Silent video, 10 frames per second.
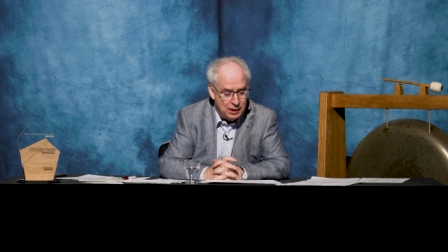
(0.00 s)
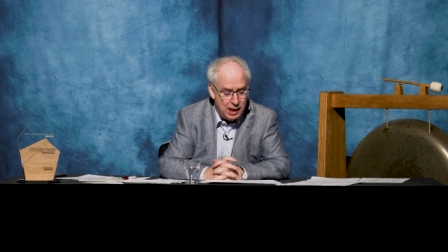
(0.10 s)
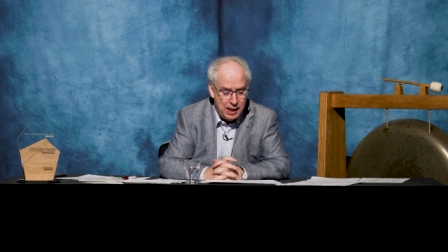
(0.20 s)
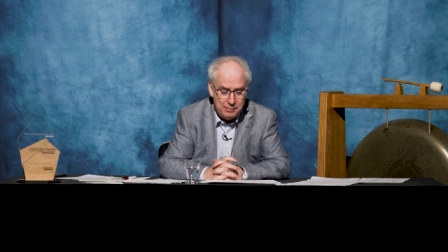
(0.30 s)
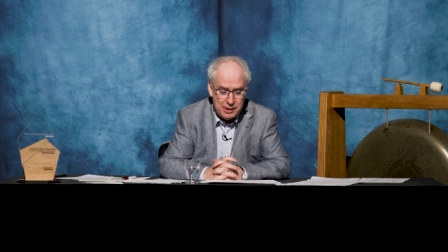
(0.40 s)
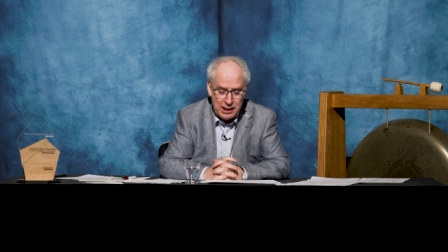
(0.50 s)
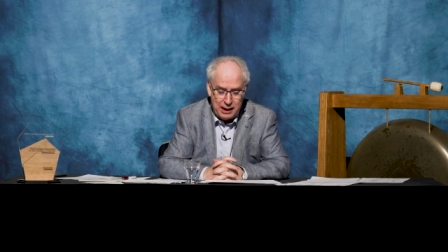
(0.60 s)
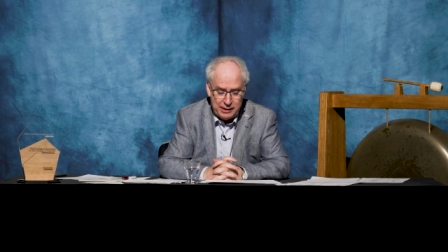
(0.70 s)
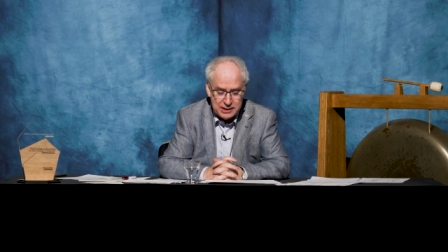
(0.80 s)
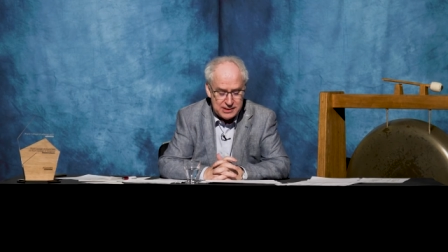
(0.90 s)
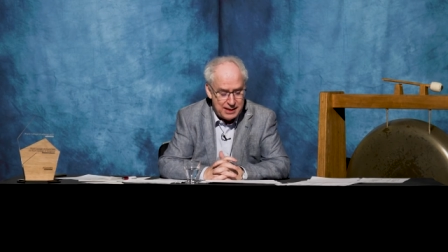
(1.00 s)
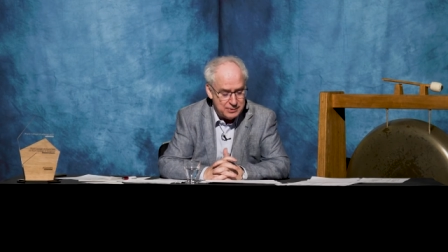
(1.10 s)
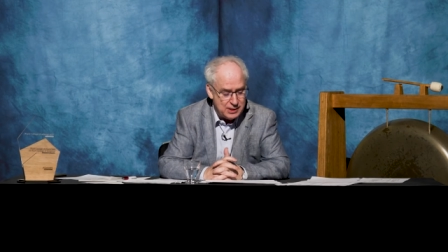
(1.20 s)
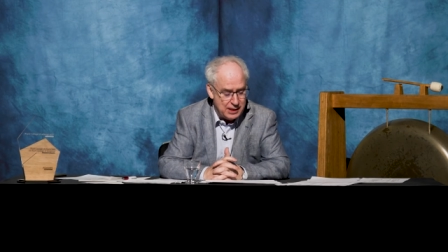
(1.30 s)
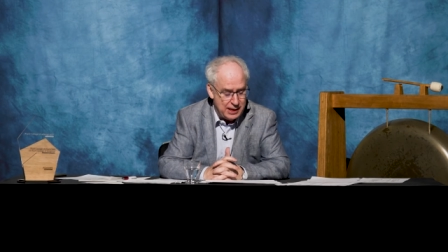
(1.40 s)
Um, I'll
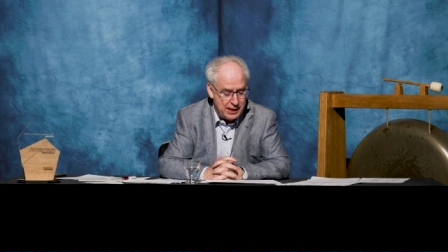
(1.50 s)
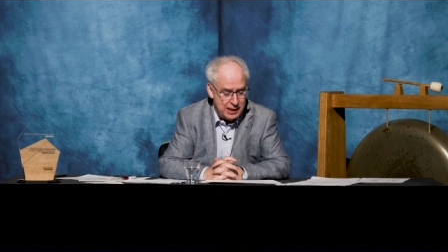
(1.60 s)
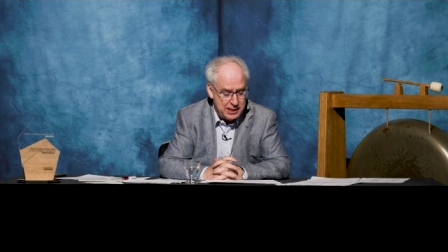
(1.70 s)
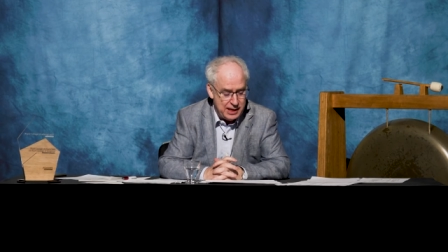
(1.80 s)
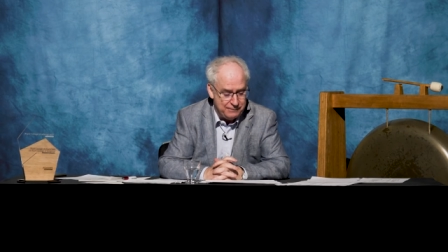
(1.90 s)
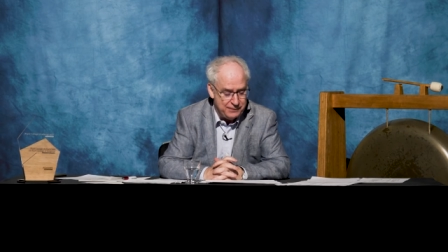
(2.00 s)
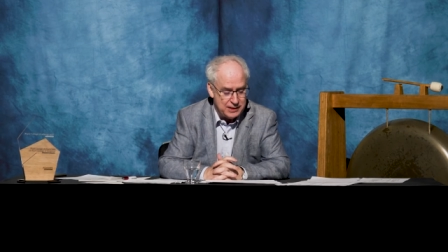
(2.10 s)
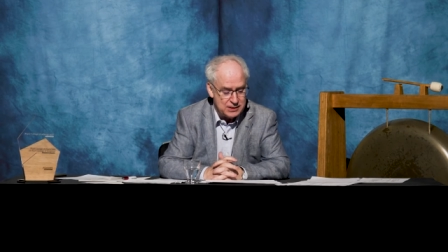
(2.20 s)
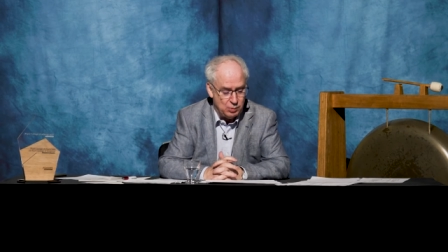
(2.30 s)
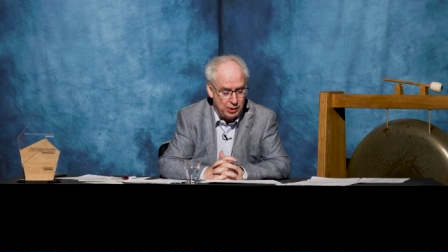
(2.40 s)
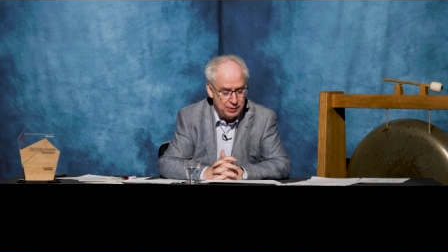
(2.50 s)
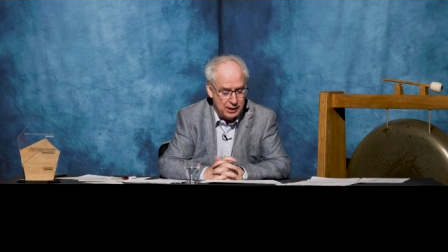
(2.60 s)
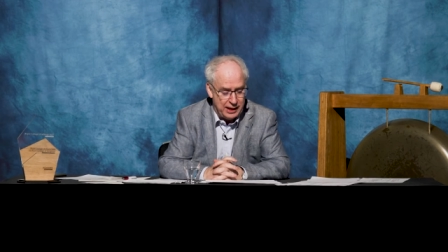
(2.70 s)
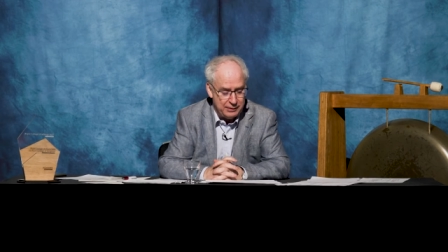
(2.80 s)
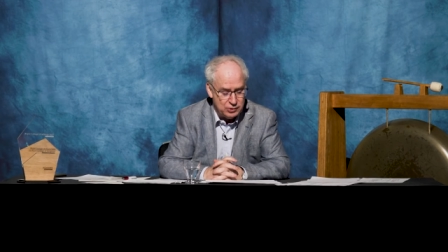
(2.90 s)
accept a, a, year for this one,
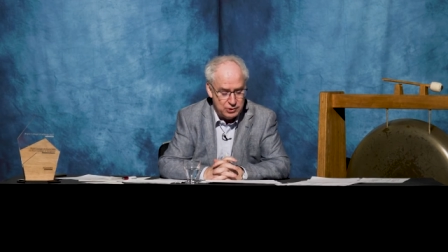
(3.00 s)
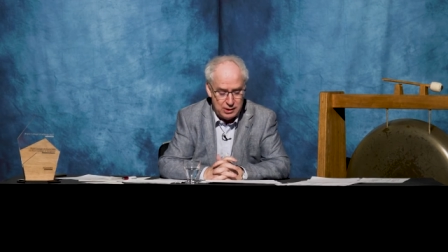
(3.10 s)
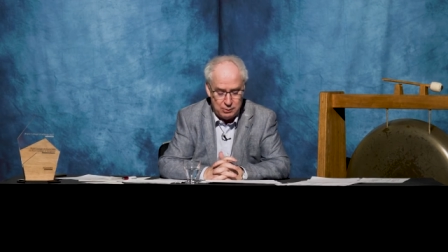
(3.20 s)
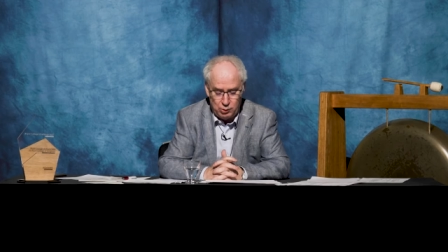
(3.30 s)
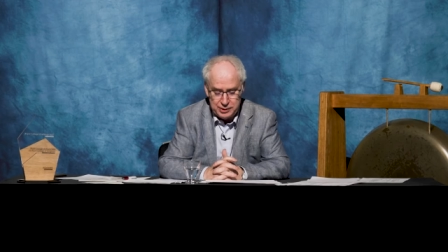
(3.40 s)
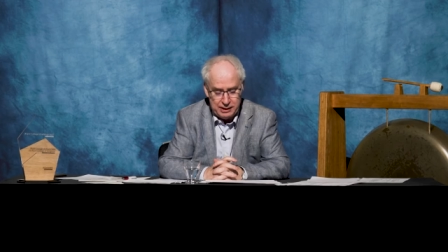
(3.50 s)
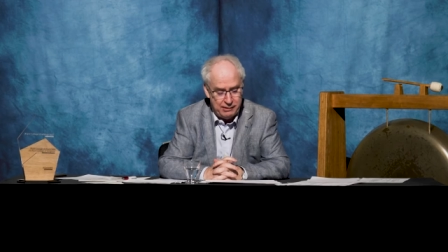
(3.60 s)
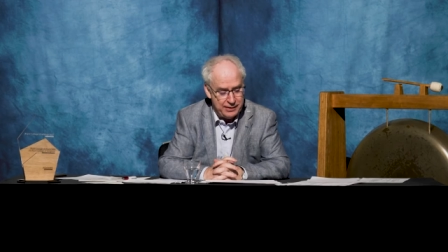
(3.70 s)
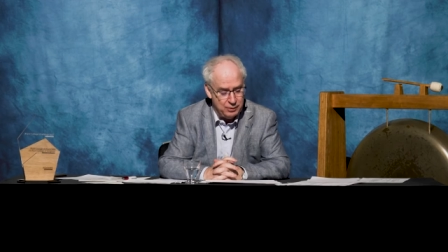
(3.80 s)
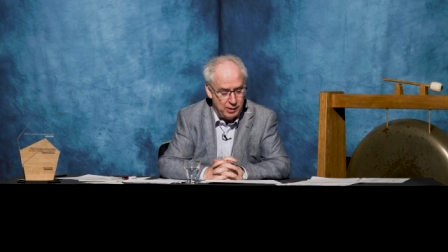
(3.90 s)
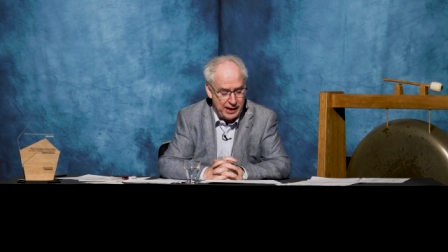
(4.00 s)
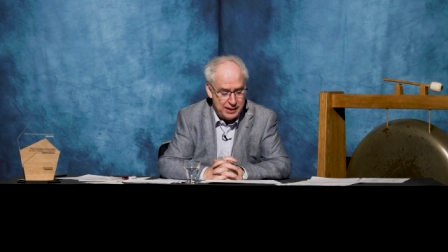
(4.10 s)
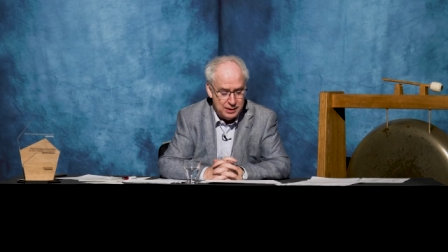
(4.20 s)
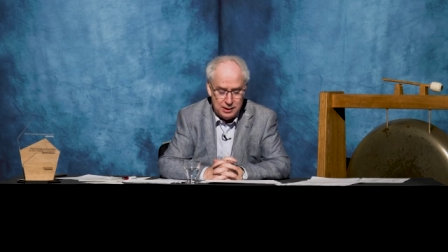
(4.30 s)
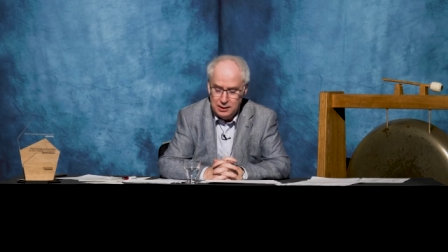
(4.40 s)
I, two, uh, one year either way.